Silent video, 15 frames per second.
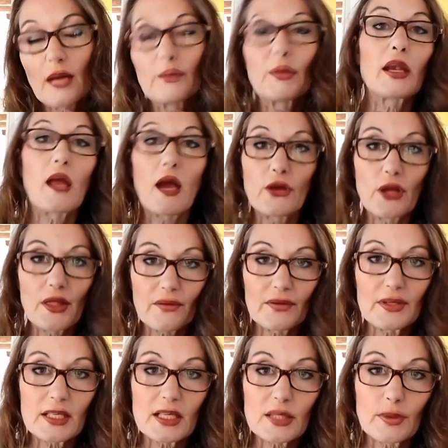I mean, I know that
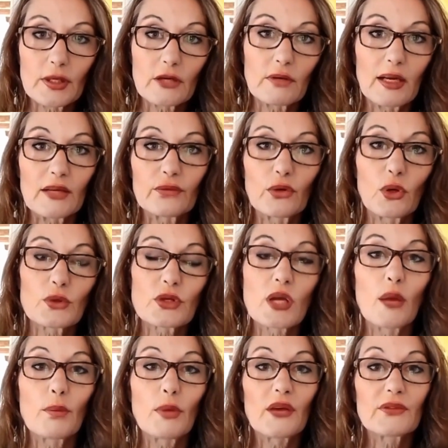Vinted has been around for a long
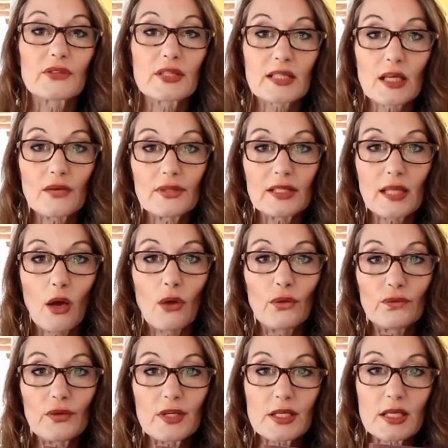time, but I've discovered that
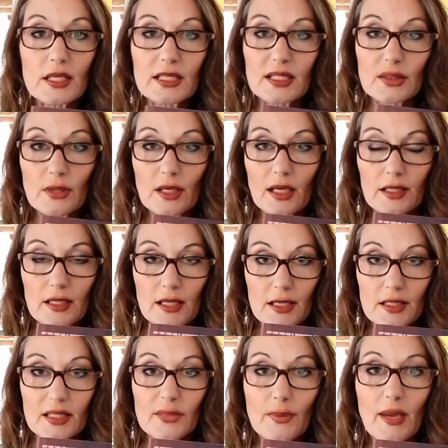on Vinted in
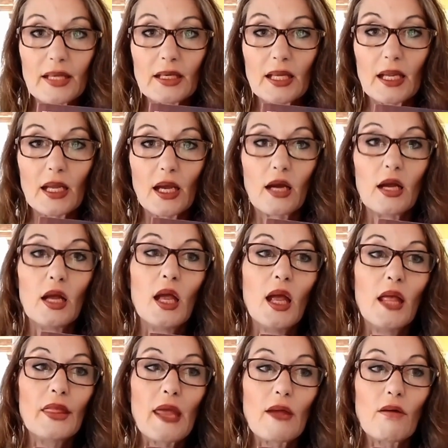Spain here,
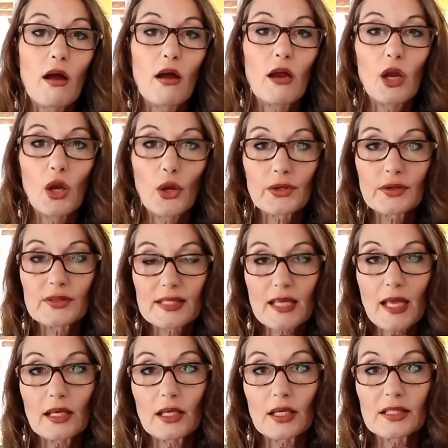there are a lot of
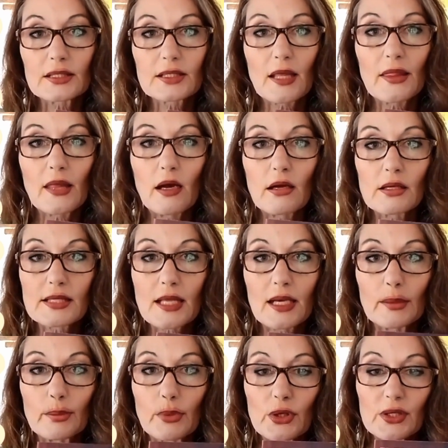sellers that are
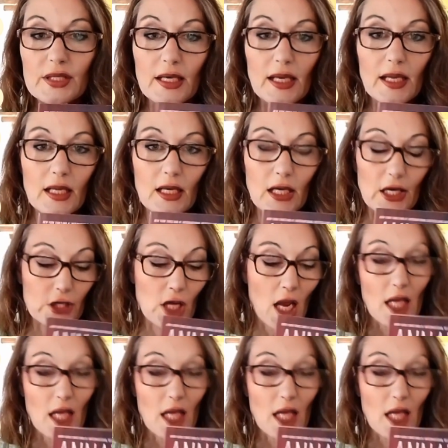selling books in English.